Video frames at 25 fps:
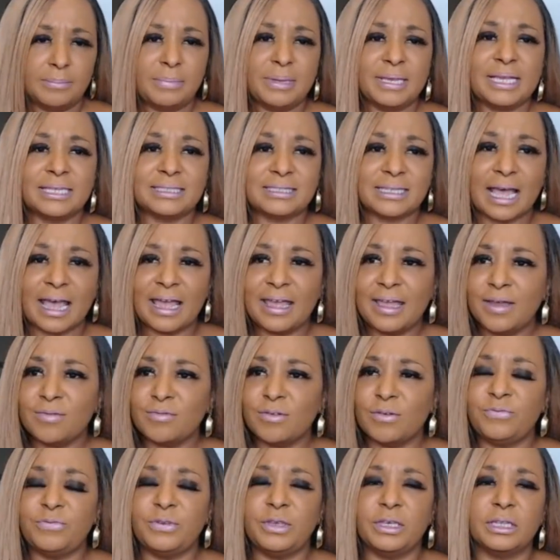because I
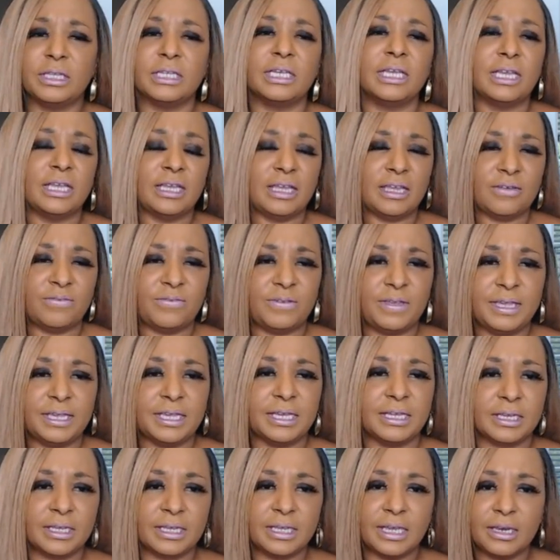have a feeling if
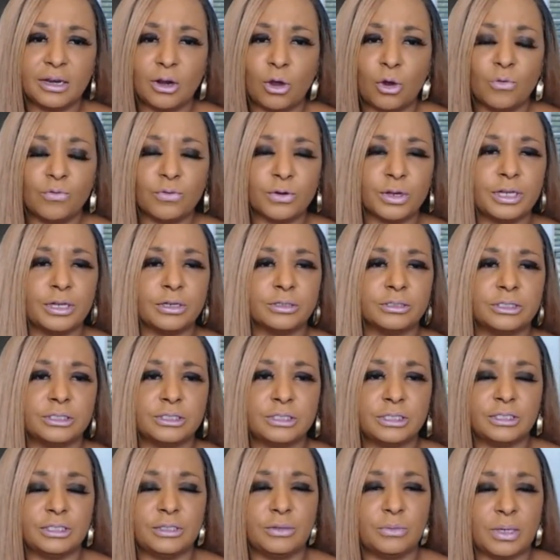he could get over here
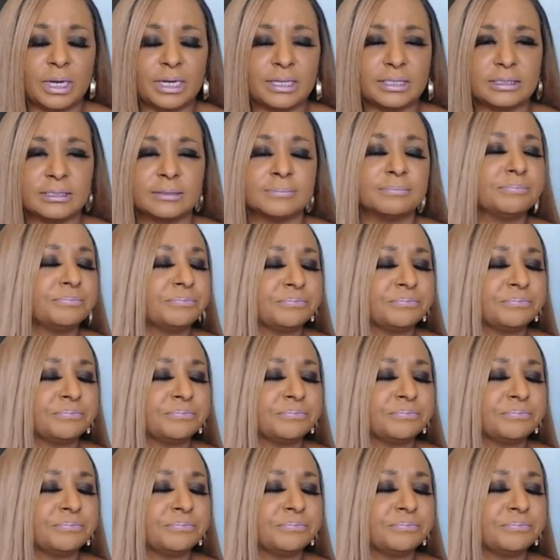to the U.S.,